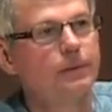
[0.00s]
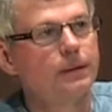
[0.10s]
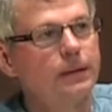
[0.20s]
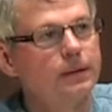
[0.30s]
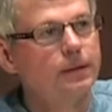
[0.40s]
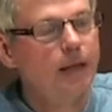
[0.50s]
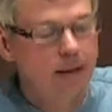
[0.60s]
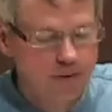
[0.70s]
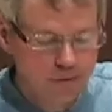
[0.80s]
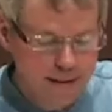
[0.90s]

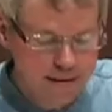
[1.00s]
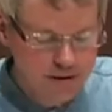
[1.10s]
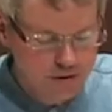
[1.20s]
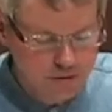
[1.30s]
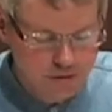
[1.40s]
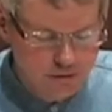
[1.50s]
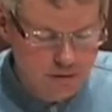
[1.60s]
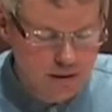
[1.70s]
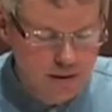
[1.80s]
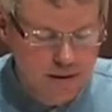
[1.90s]
This drenched
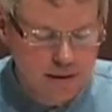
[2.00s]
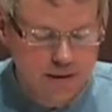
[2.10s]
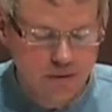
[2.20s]
song is